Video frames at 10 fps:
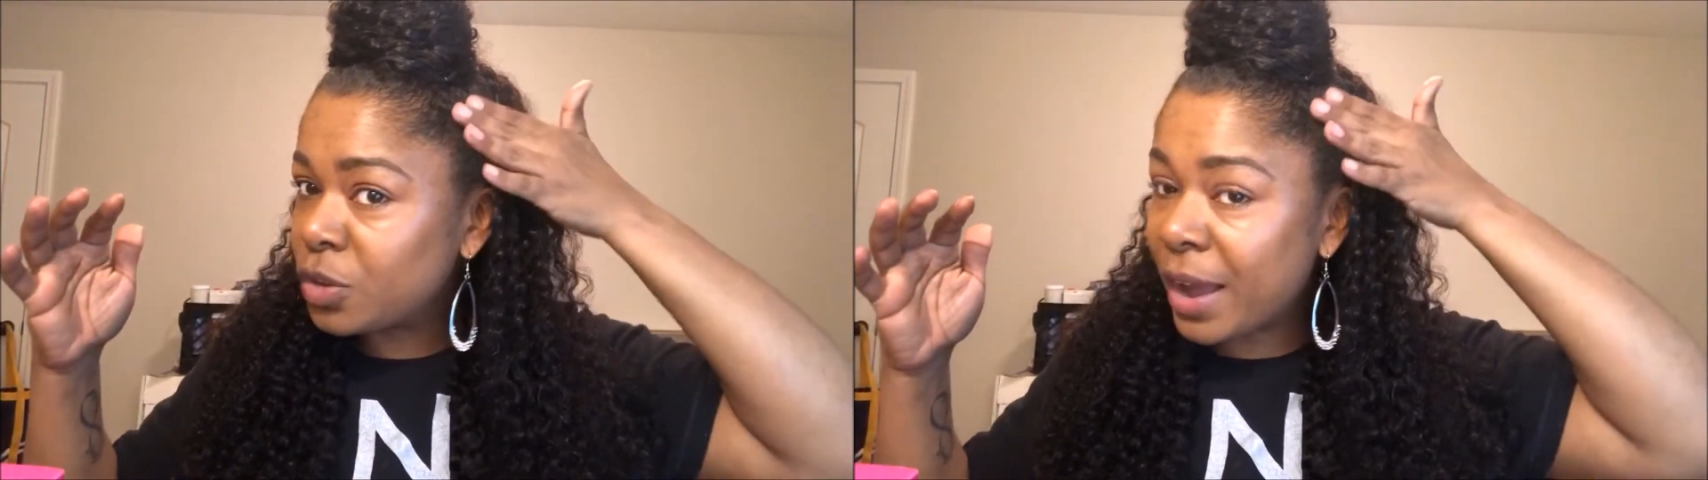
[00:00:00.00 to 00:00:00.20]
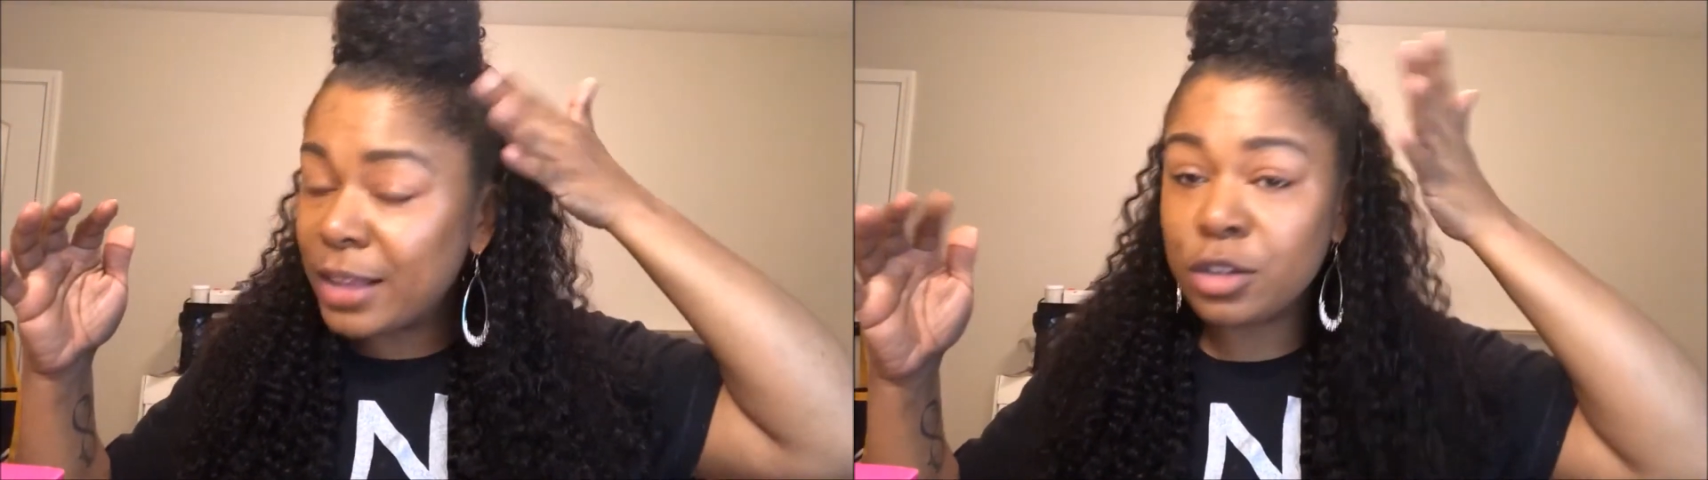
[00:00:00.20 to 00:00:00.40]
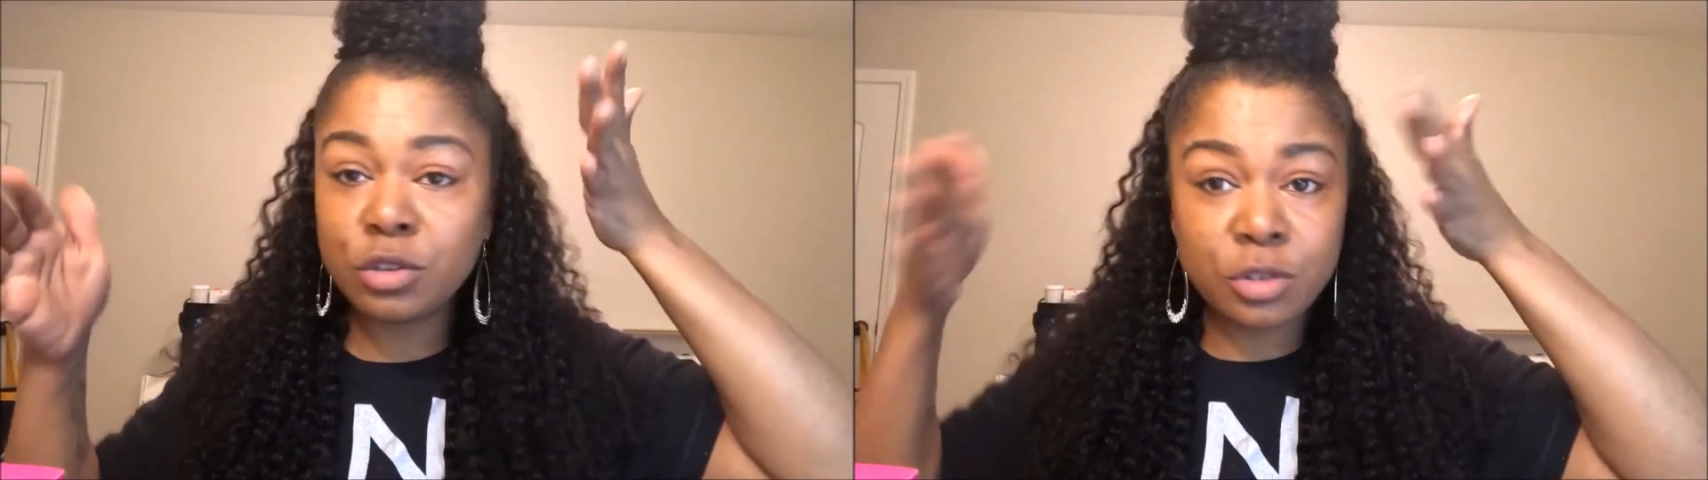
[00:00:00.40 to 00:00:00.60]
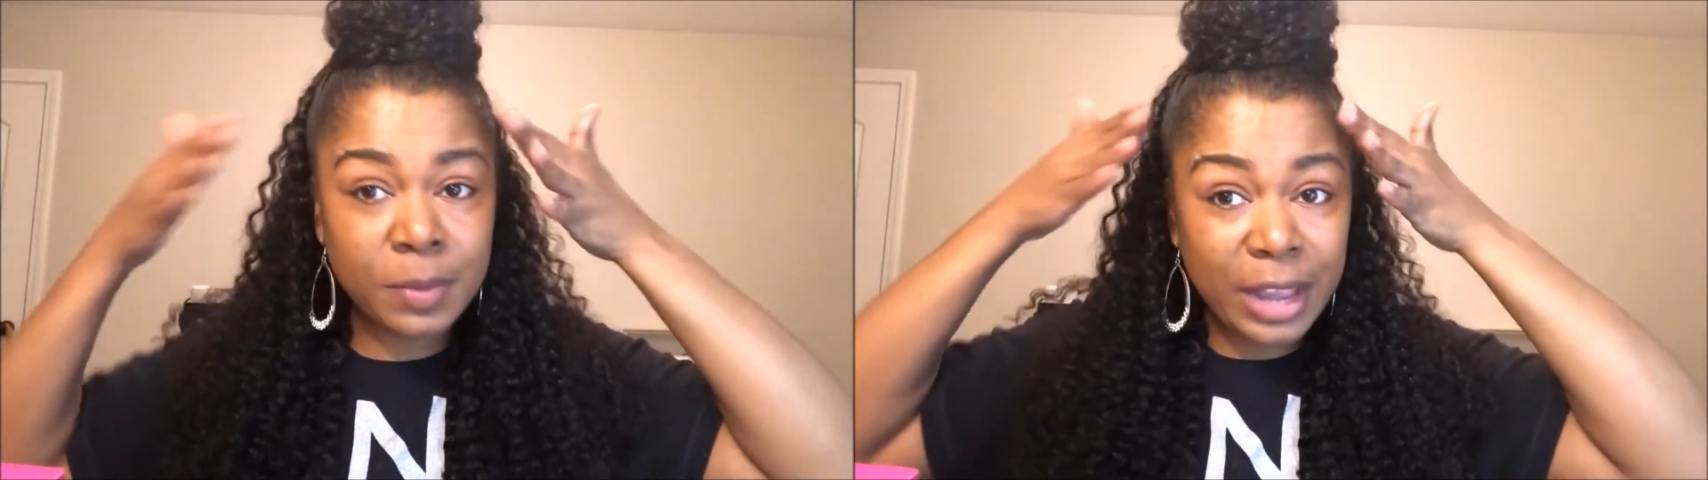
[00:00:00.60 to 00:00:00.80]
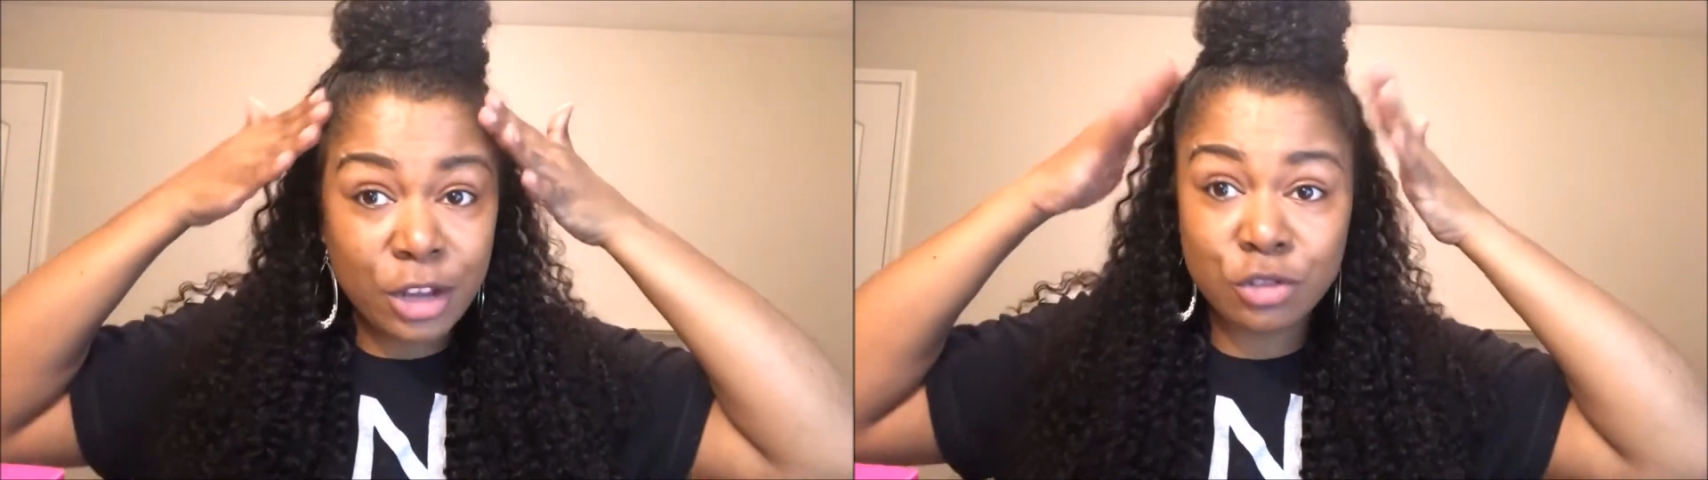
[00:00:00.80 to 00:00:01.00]
so I had to do
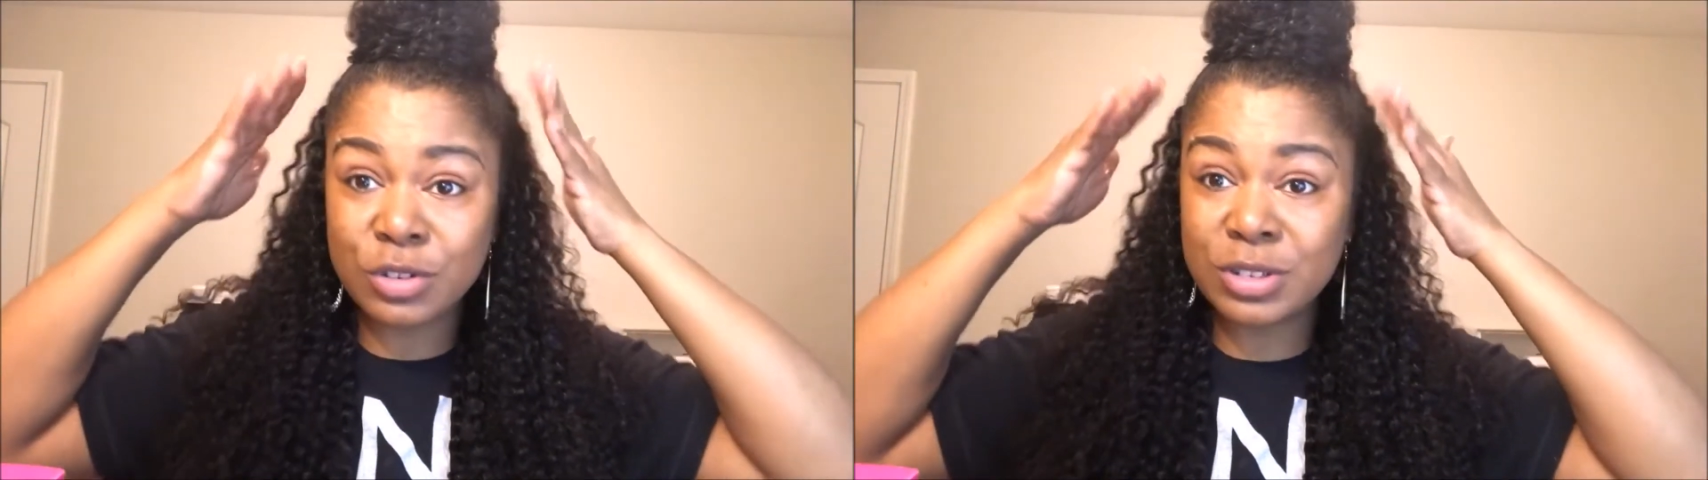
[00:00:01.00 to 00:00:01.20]
some extra